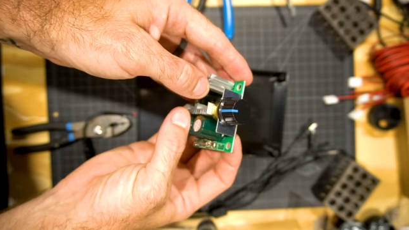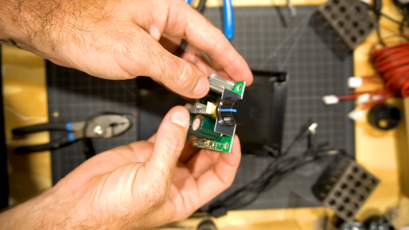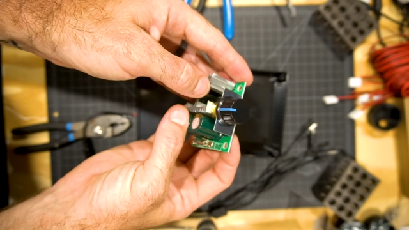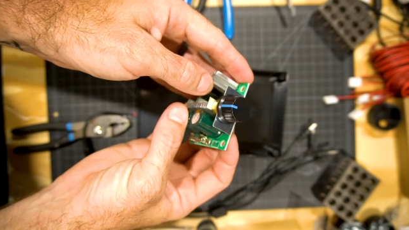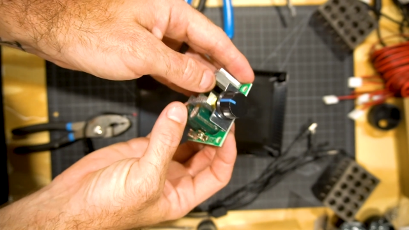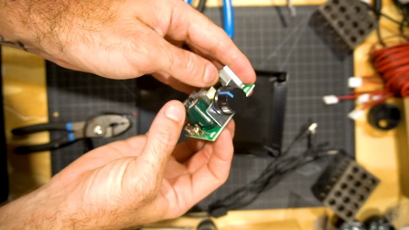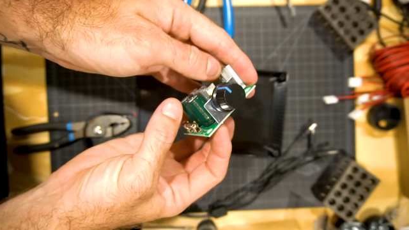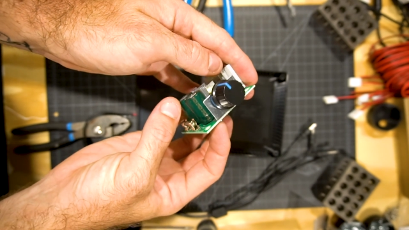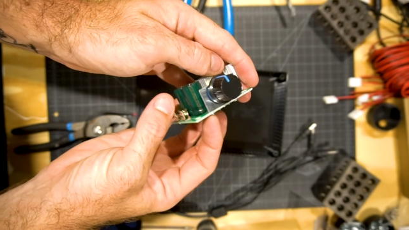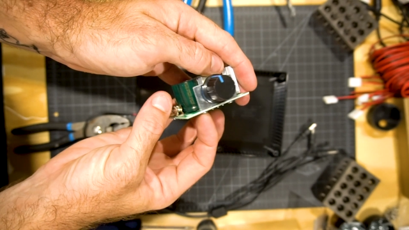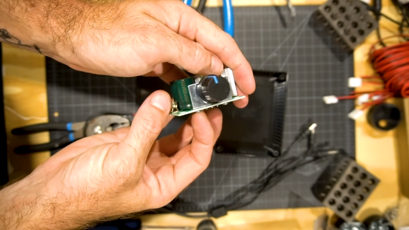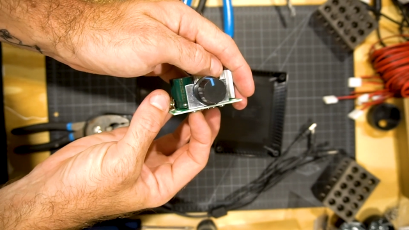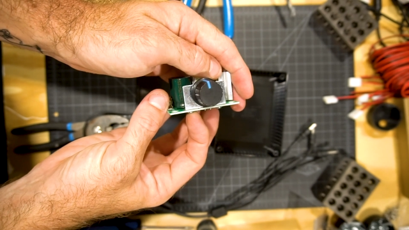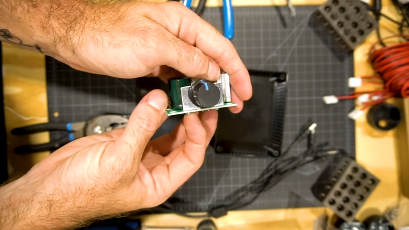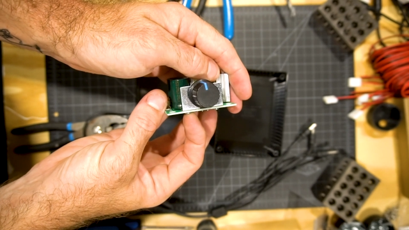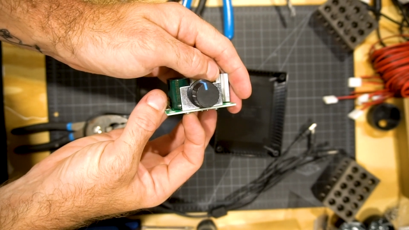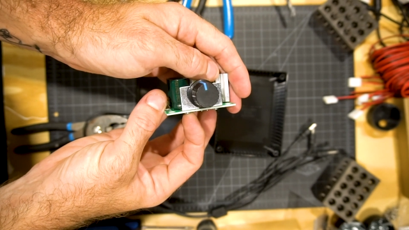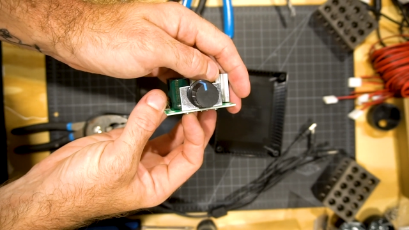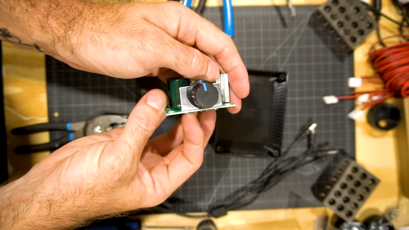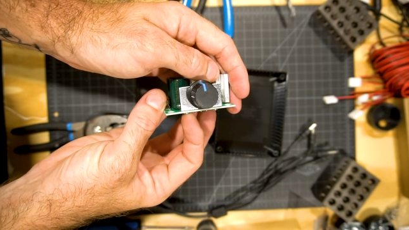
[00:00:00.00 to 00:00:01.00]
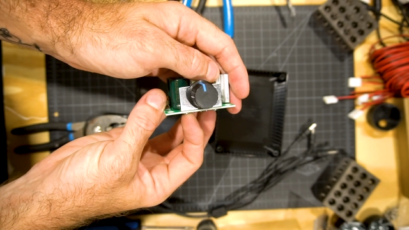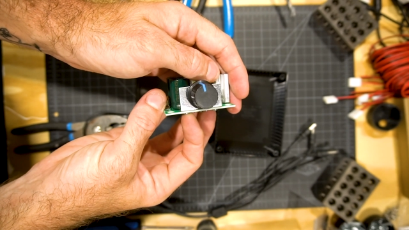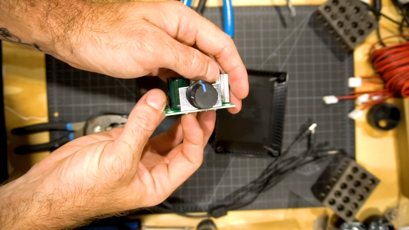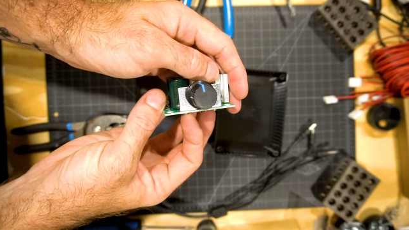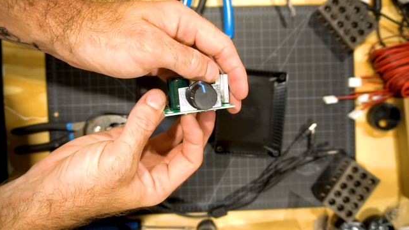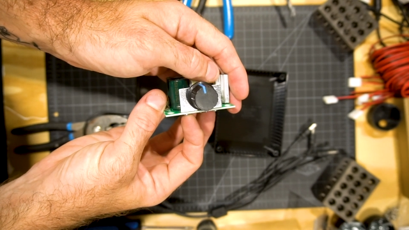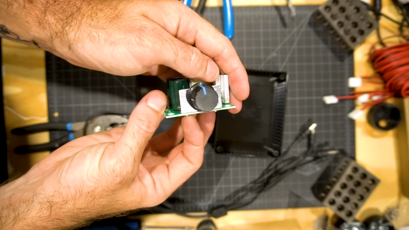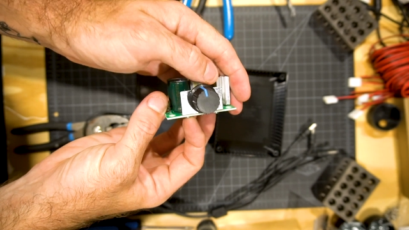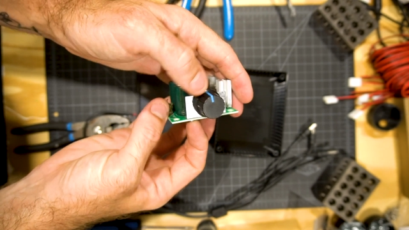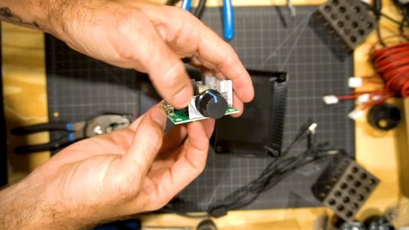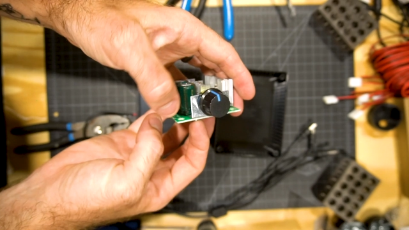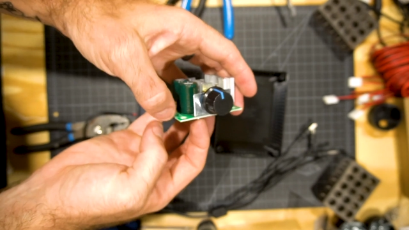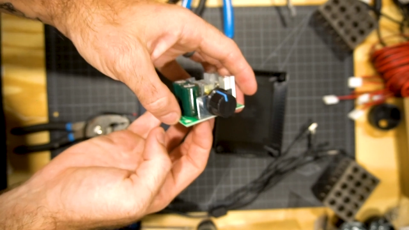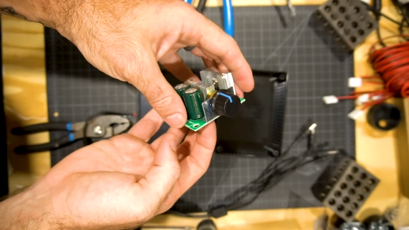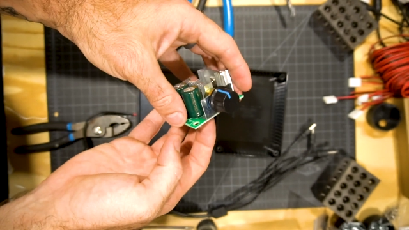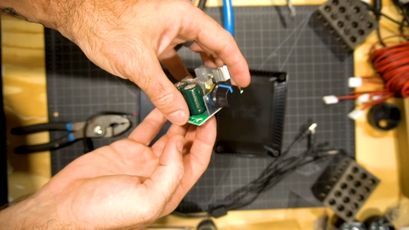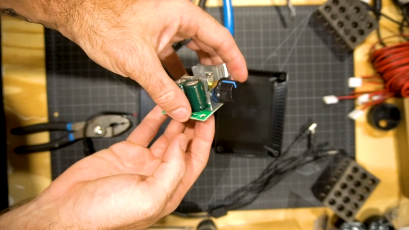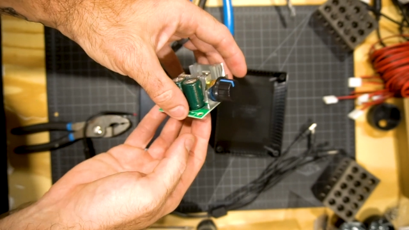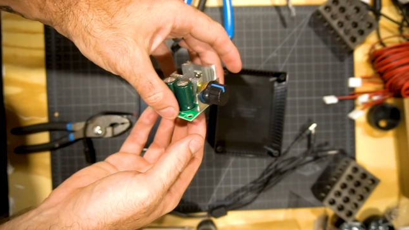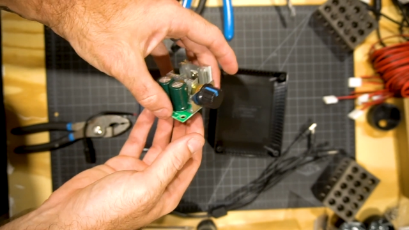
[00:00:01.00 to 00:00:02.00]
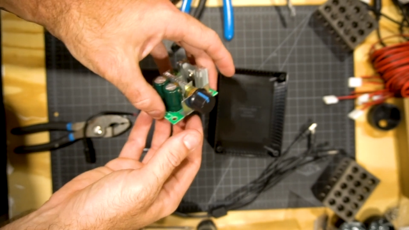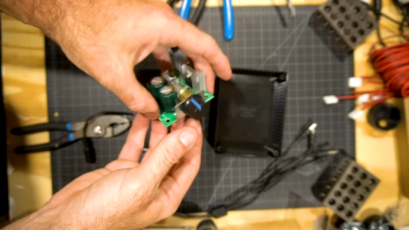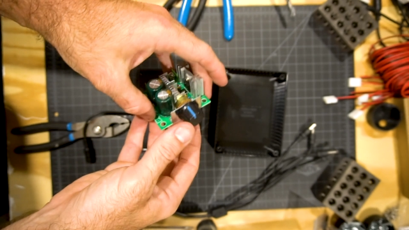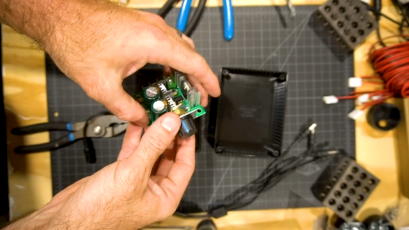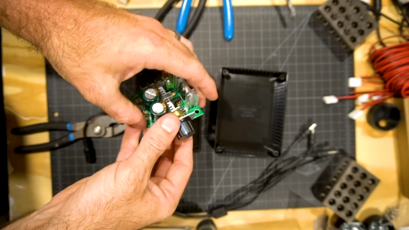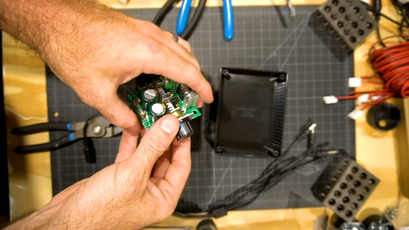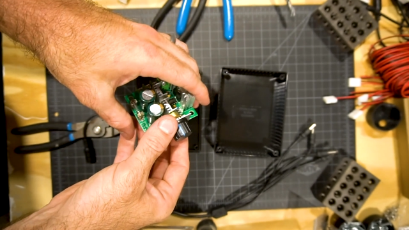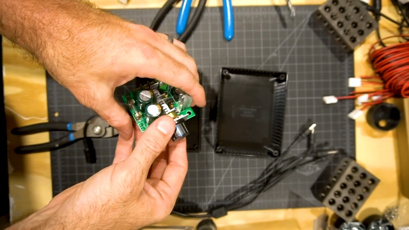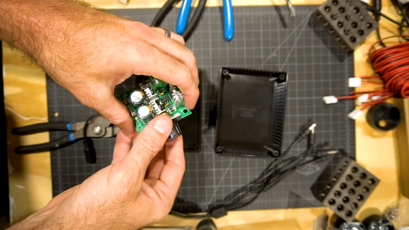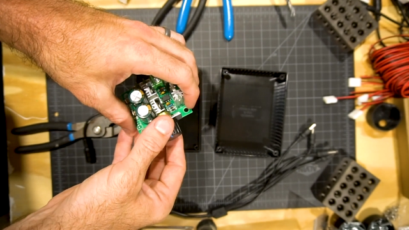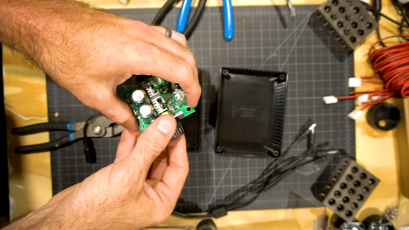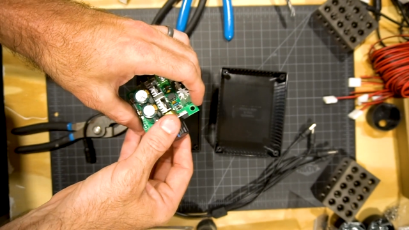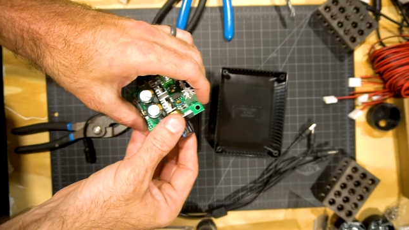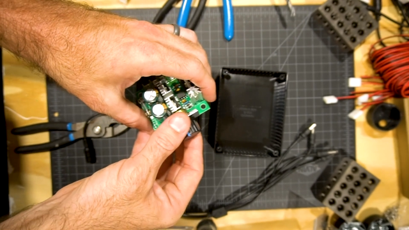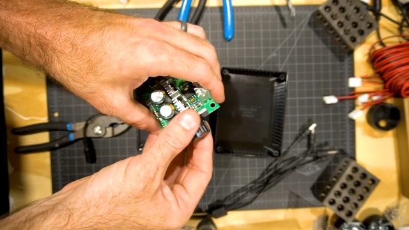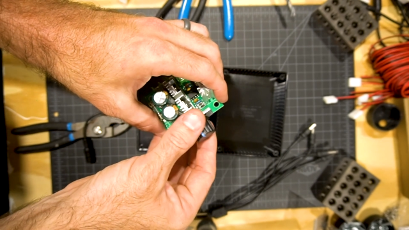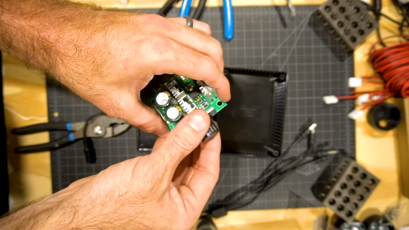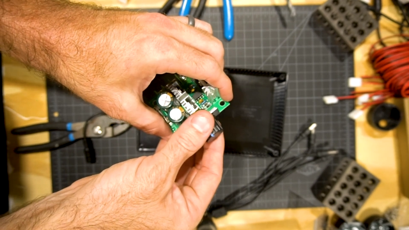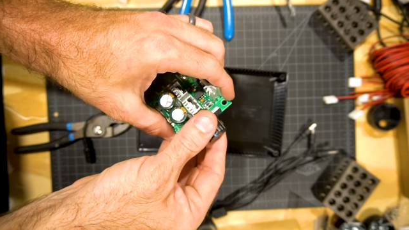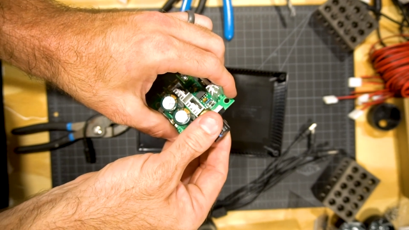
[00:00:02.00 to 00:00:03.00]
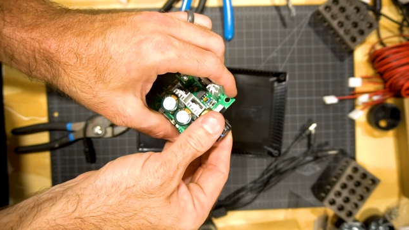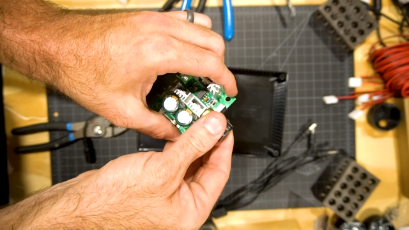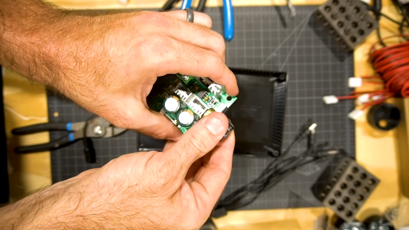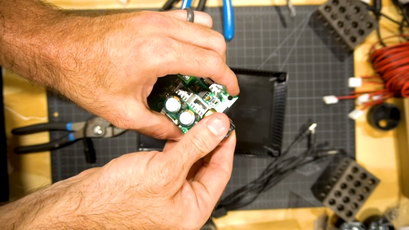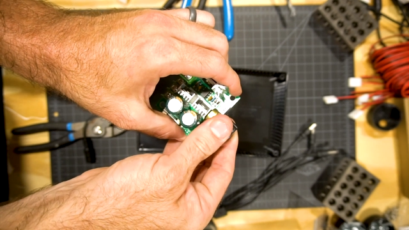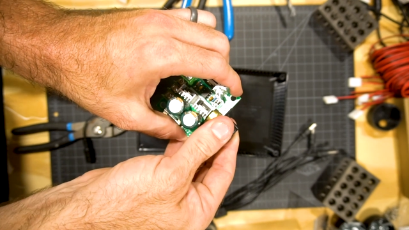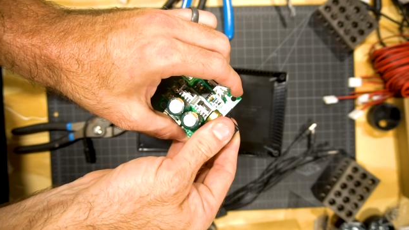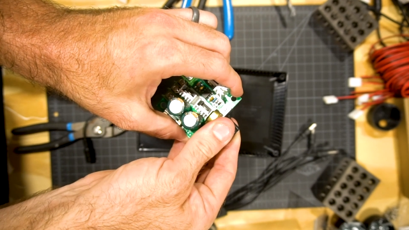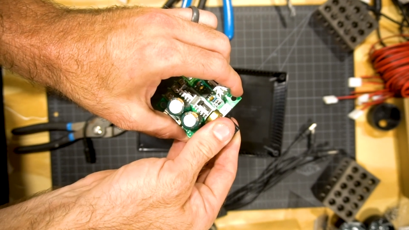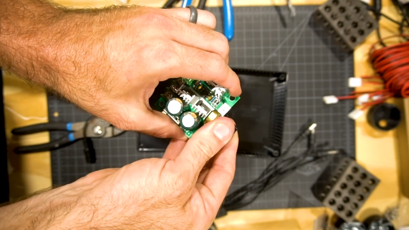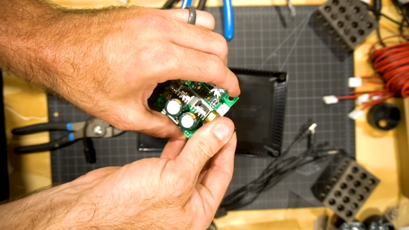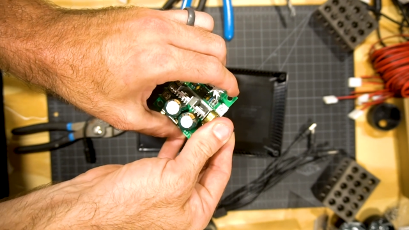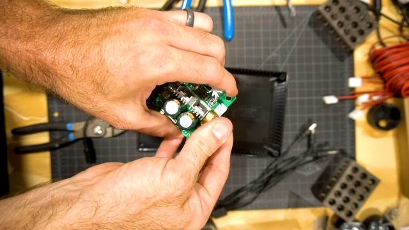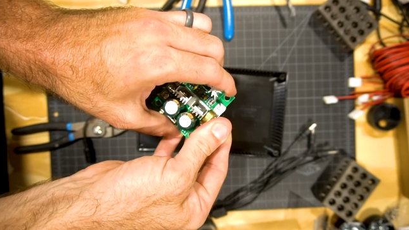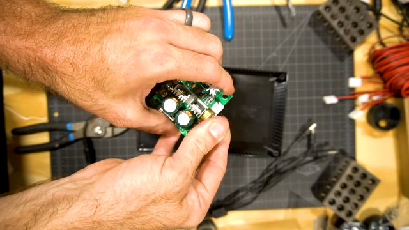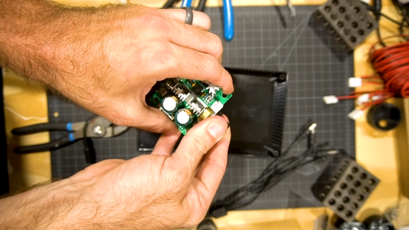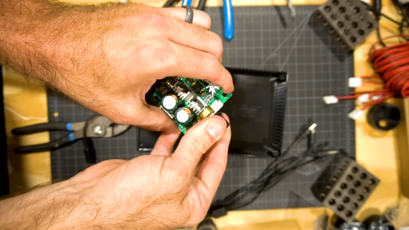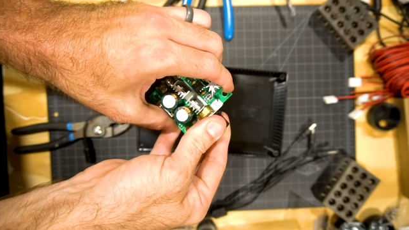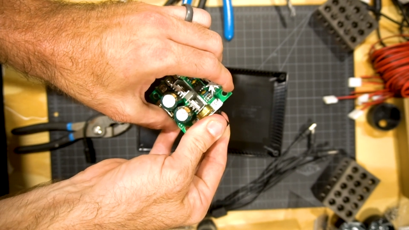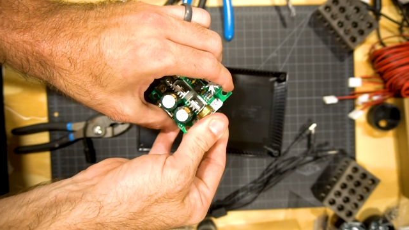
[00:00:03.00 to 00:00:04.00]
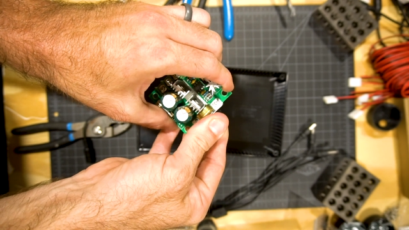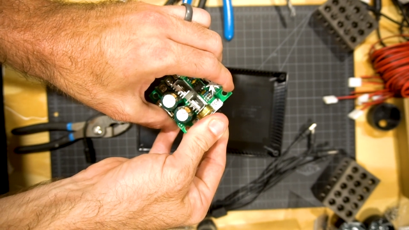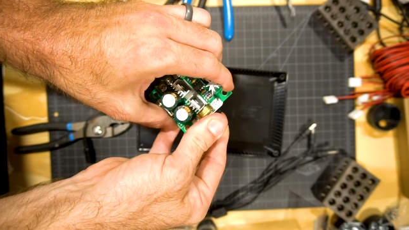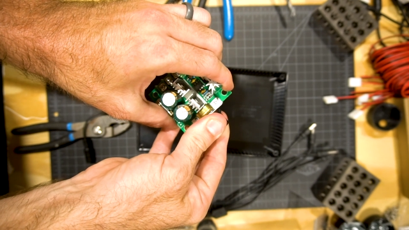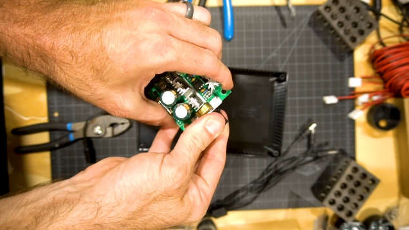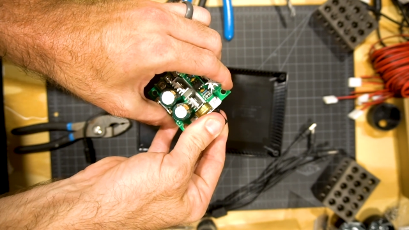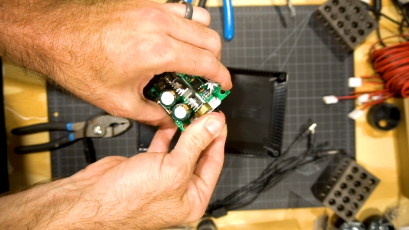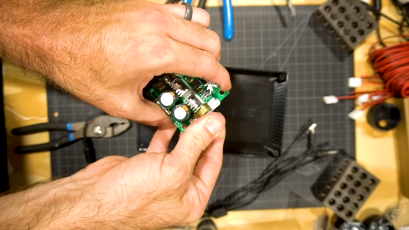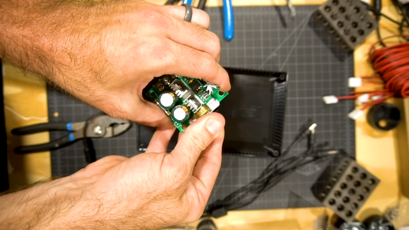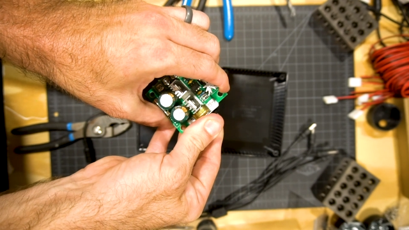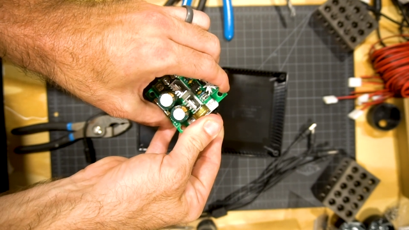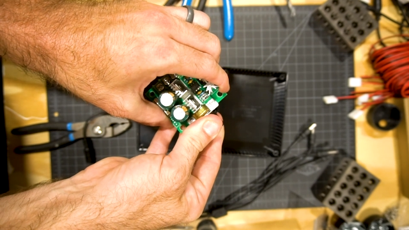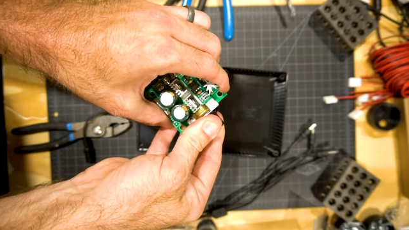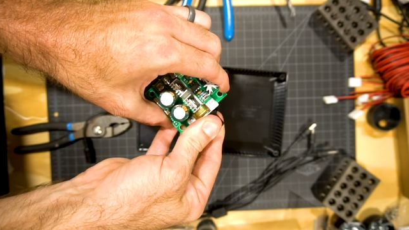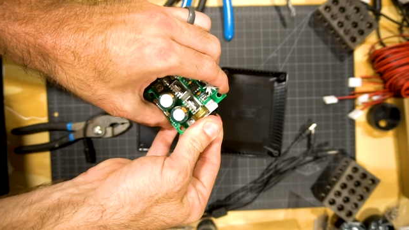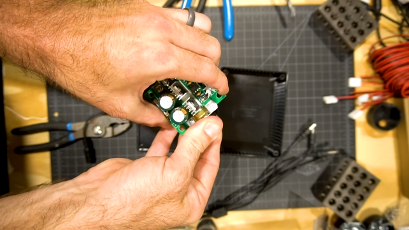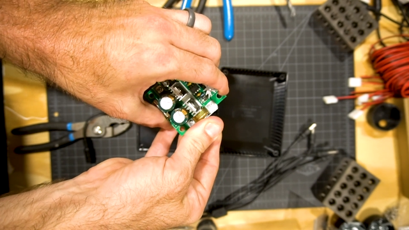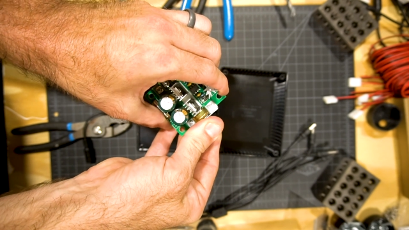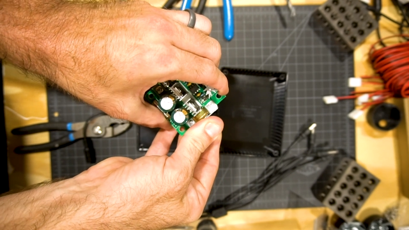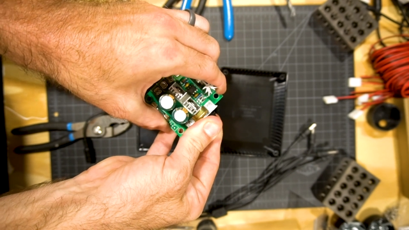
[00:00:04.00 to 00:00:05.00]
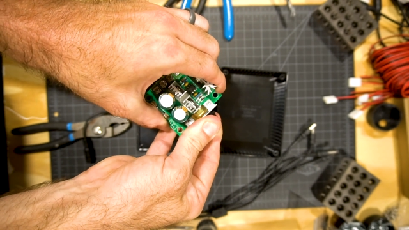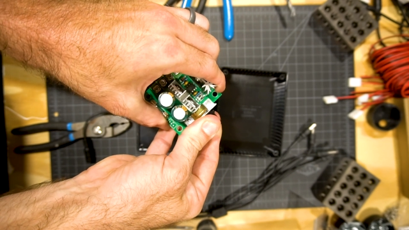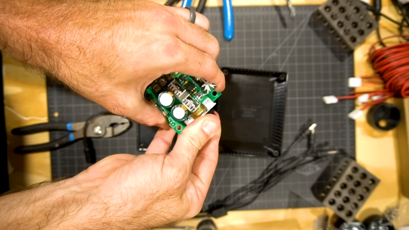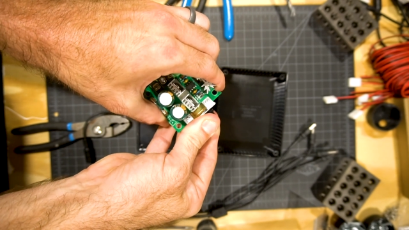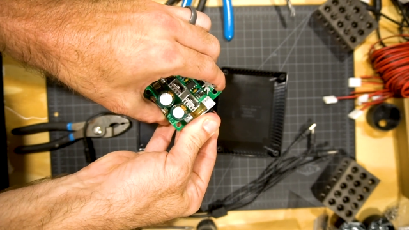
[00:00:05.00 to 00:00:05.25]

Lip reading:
[unreadable: no face in view]